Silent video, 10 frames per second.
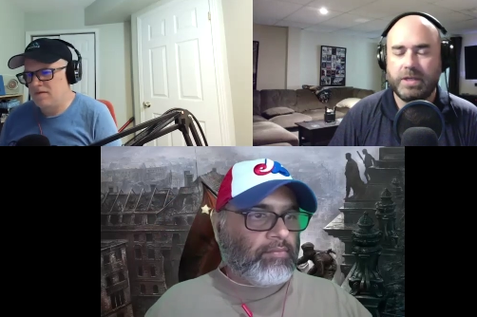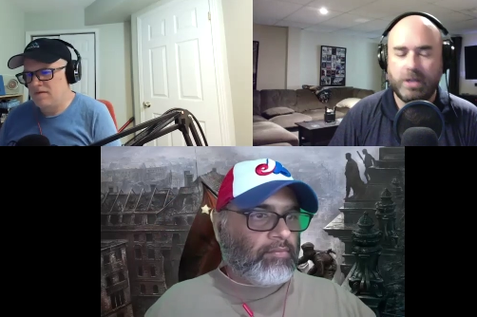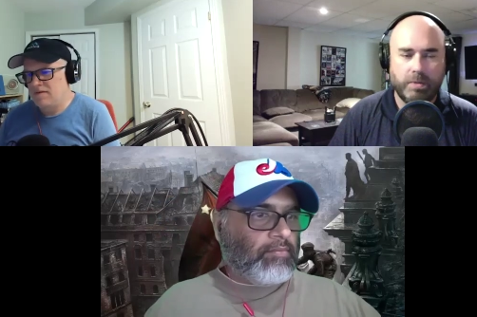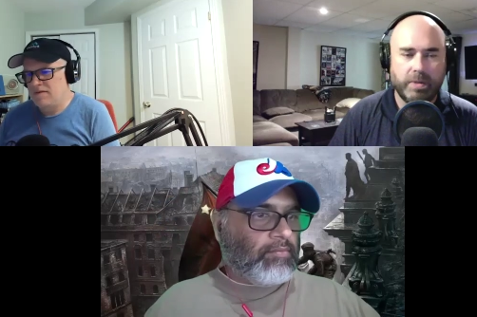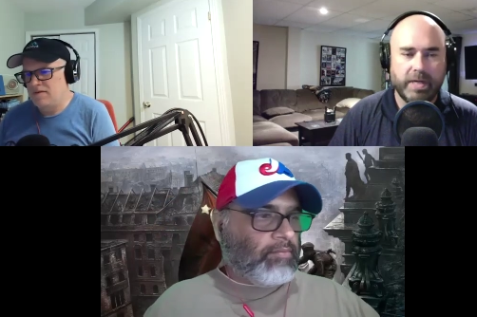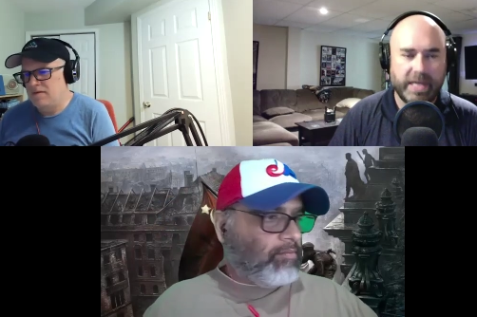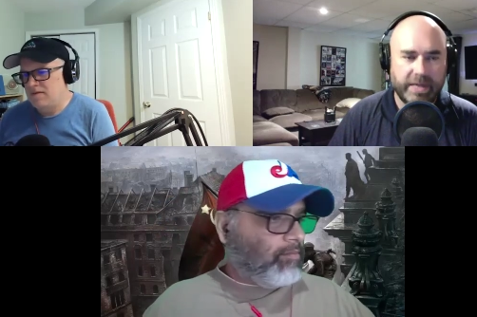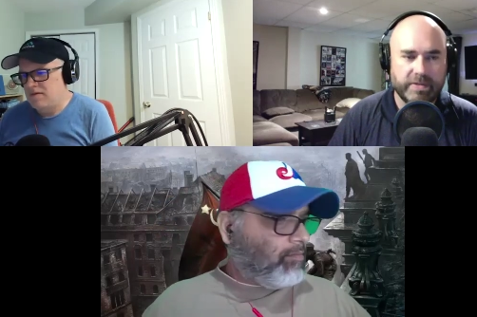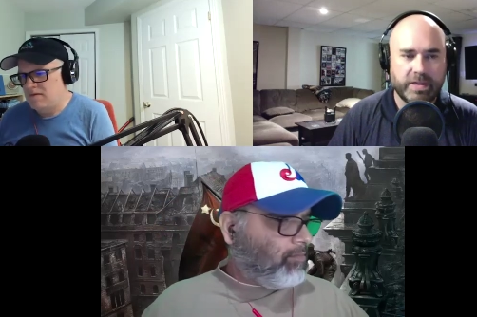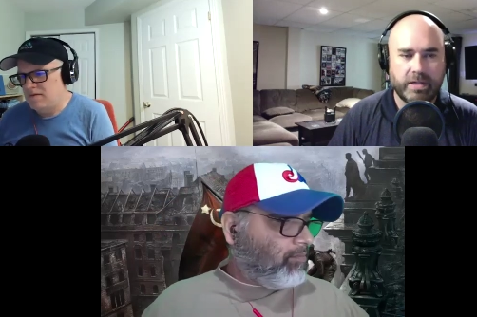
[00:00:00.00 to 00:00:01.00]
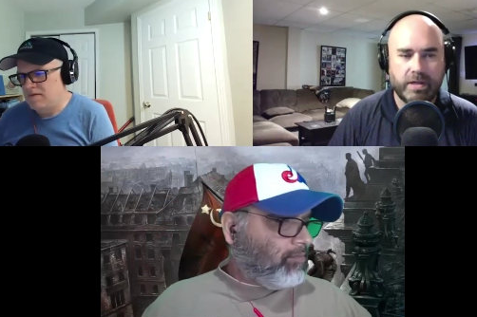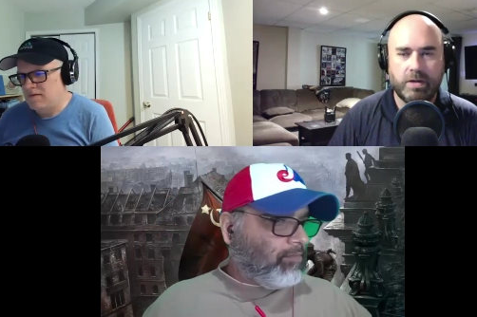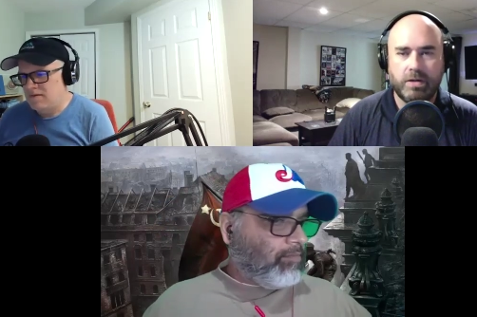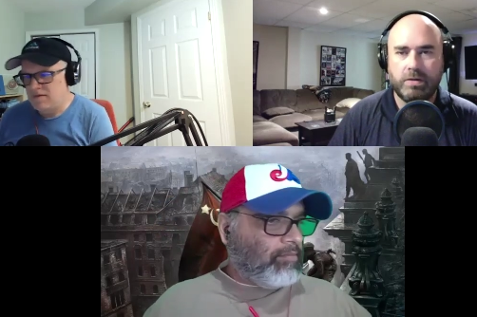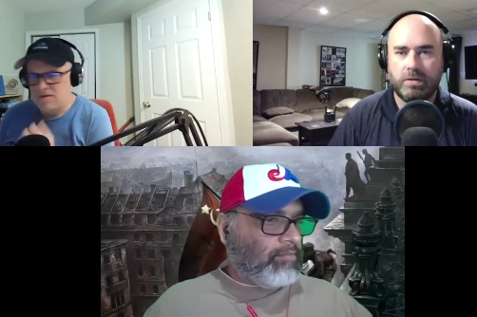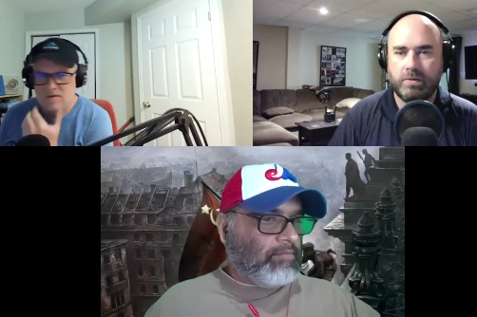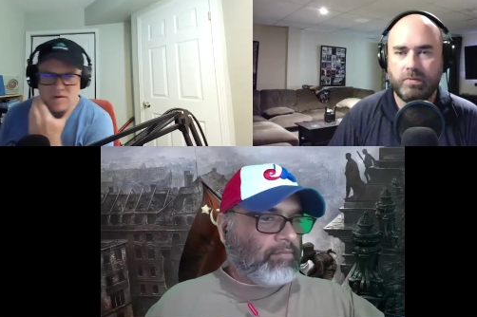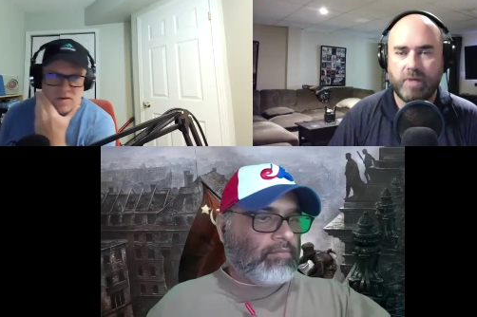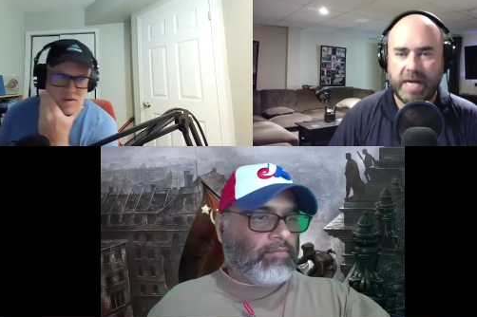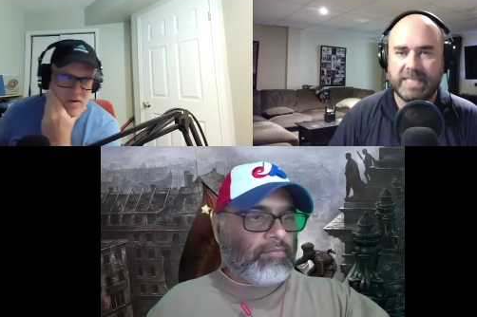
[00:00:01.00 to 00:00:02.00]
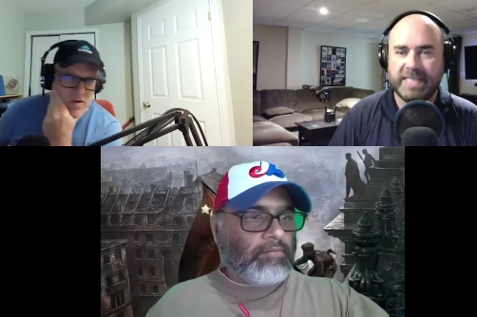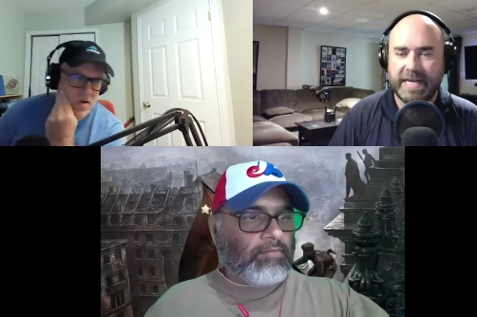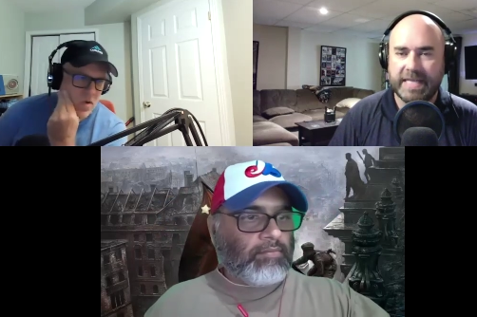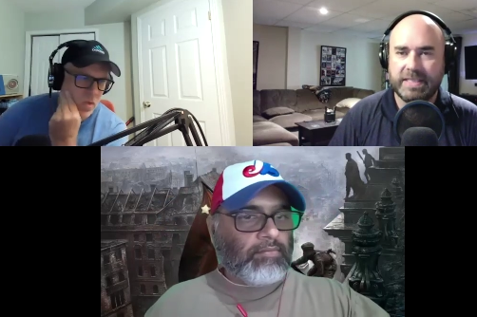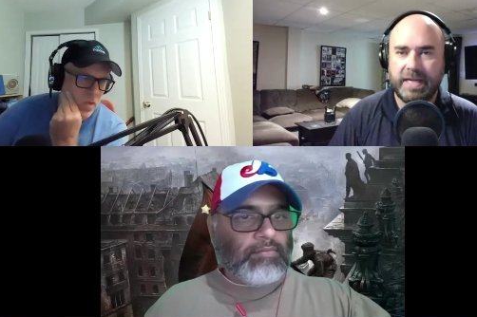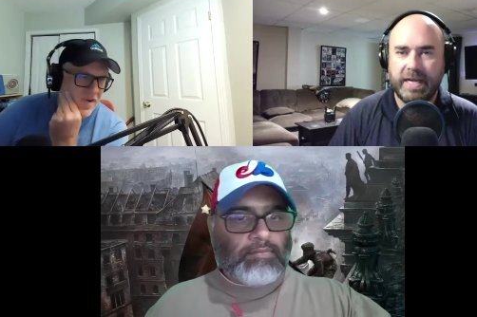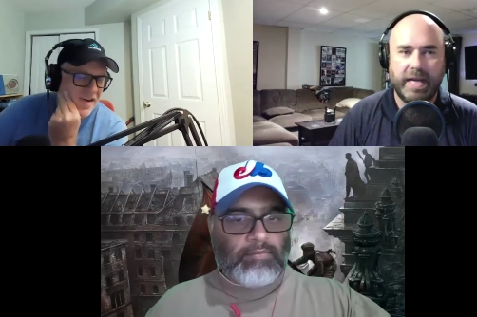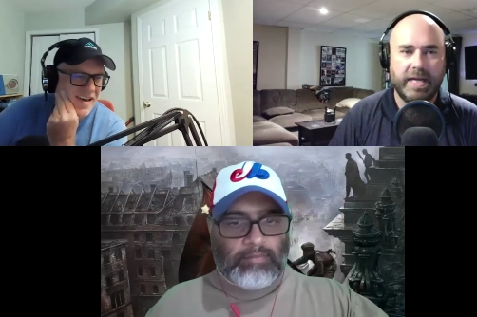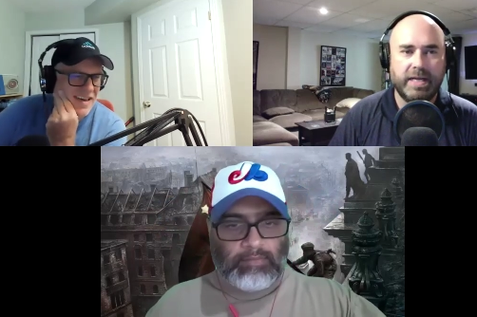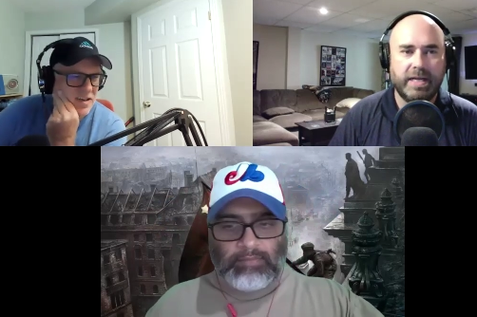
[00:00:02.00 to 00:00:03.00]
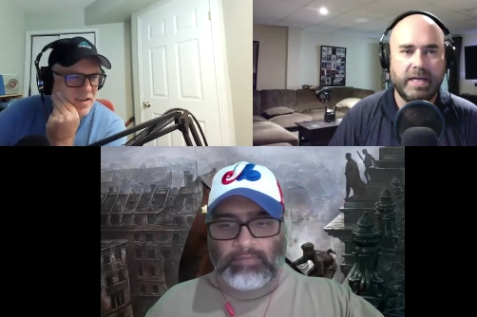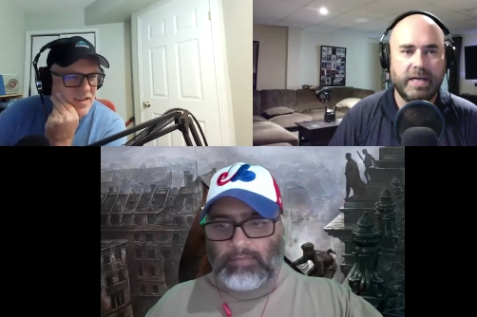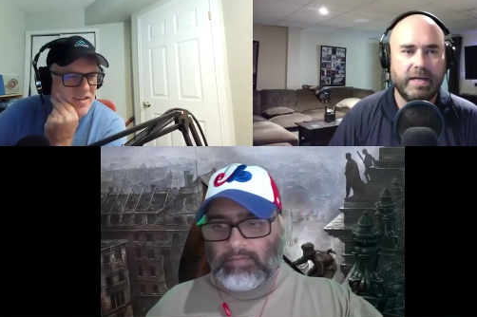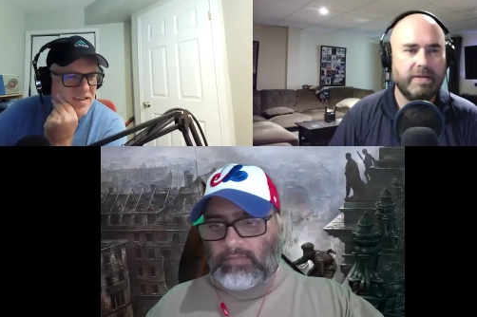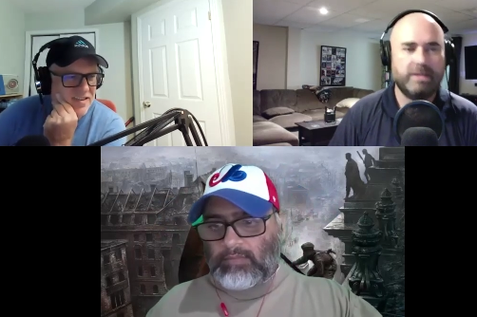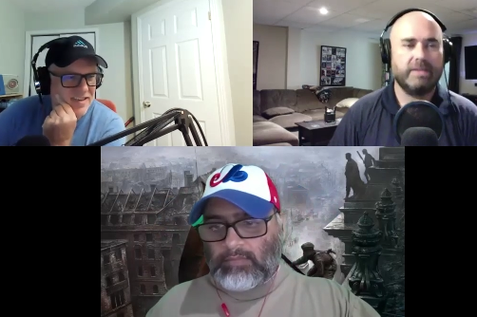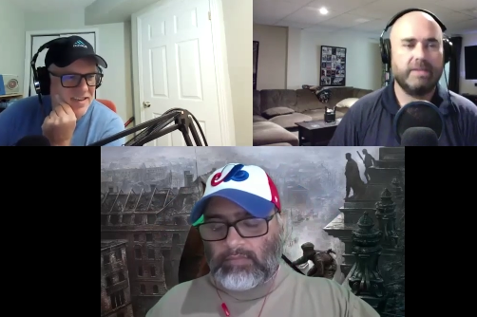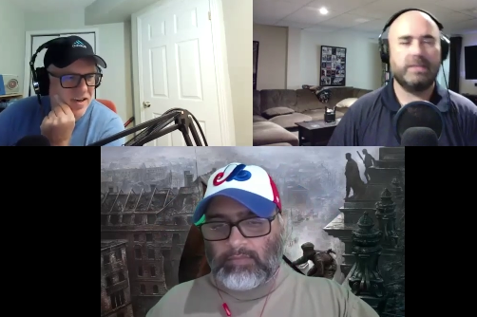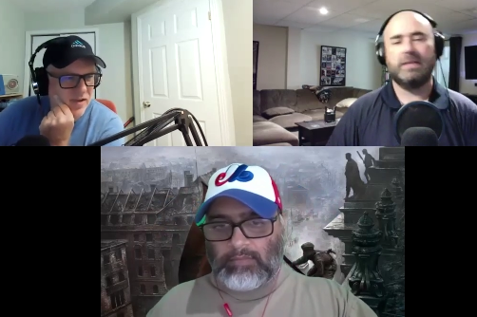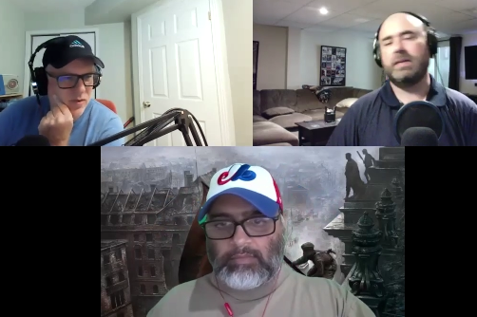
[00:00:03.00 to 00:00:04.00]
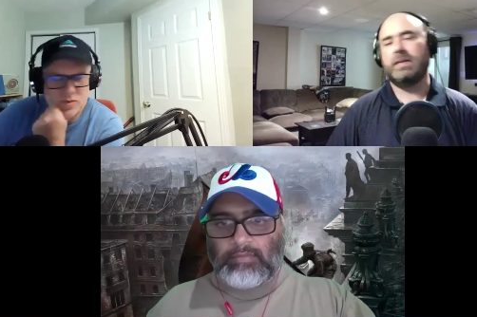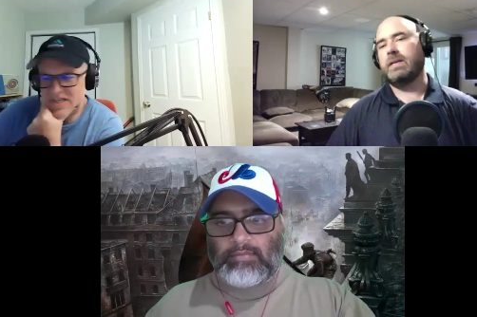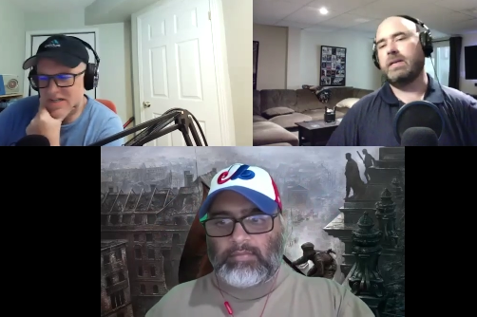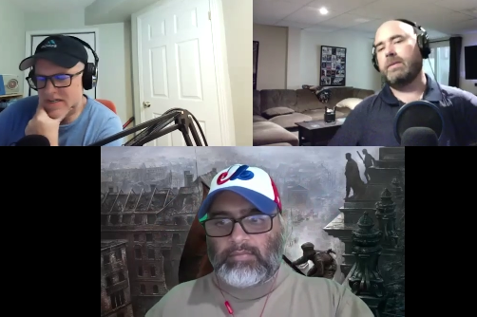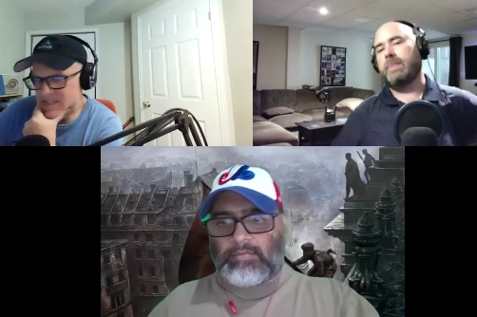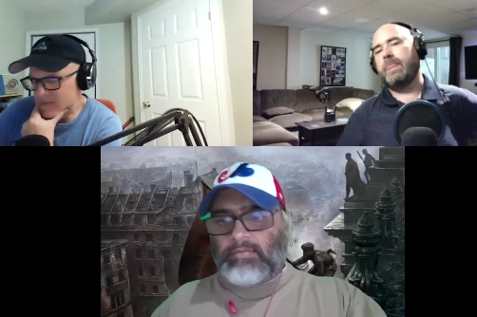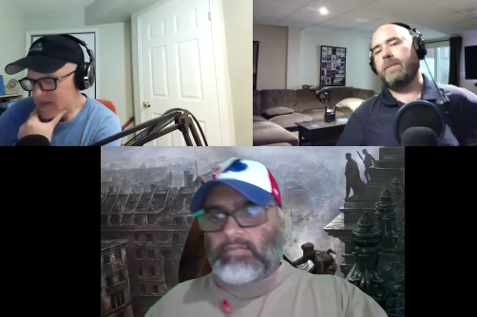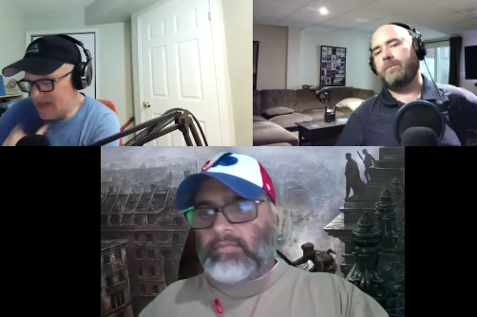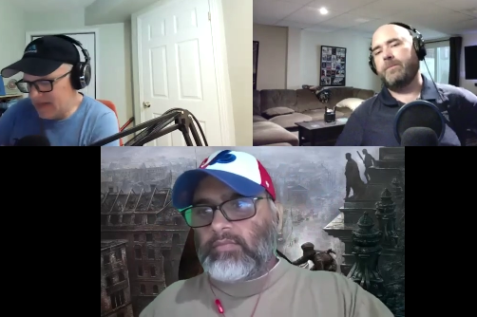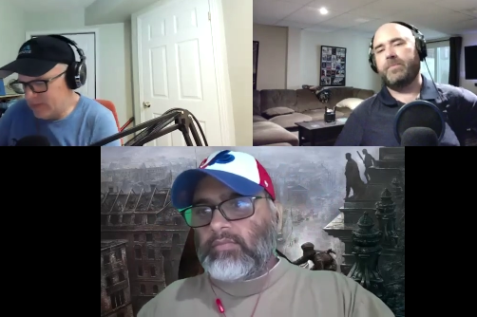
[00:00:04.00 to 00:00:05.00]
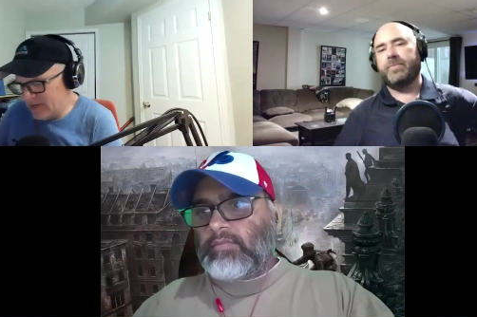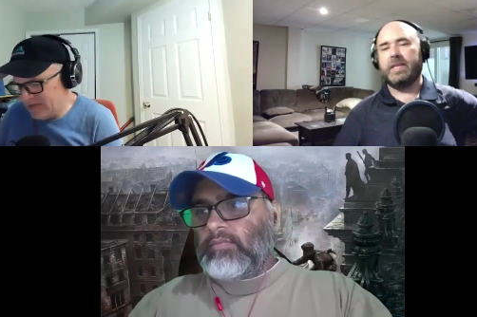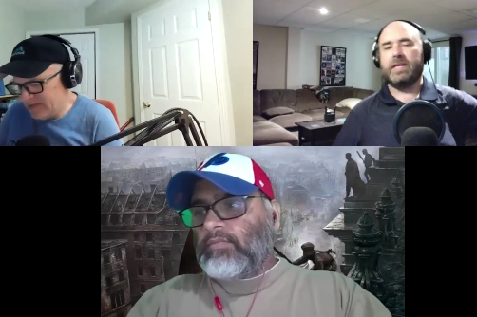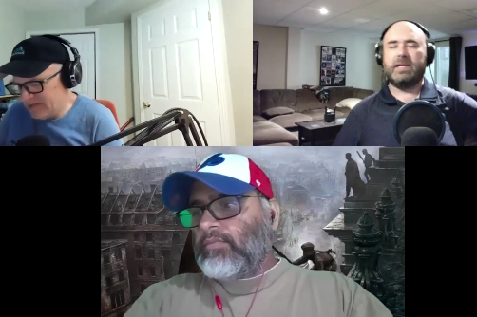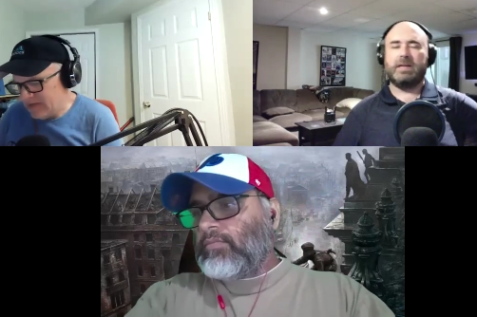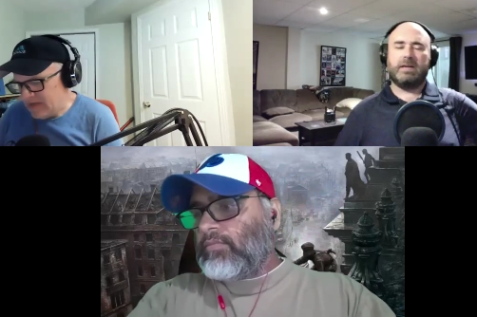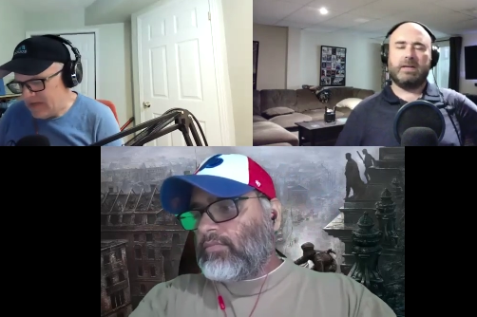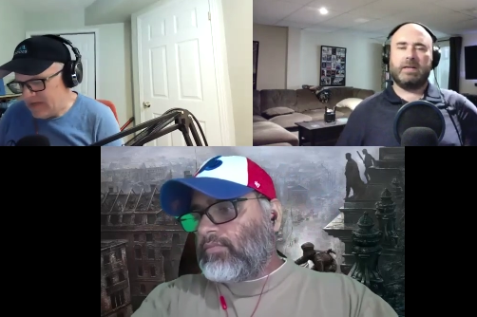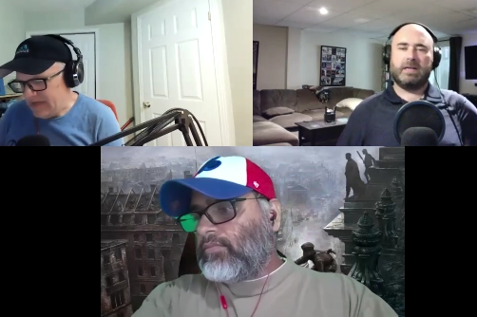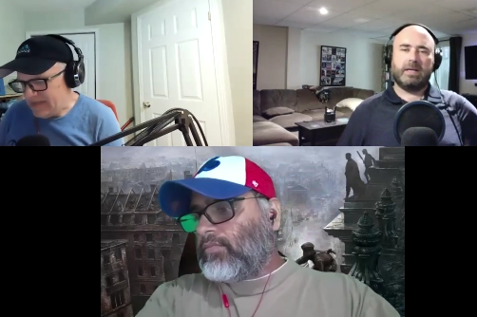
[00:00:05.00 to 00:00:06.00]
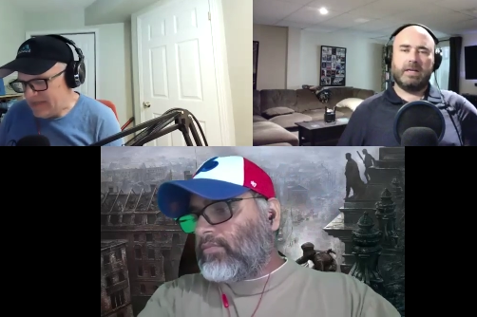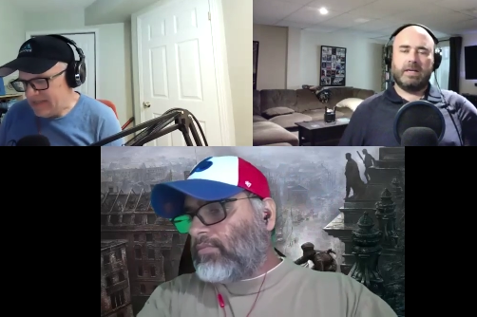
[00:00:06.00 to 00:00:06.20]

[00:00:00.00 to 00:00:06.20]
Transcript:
Speaker 1: no one gives a rat's ass. And, and
Speaker 2: the thing that I thought was interesting about that as well is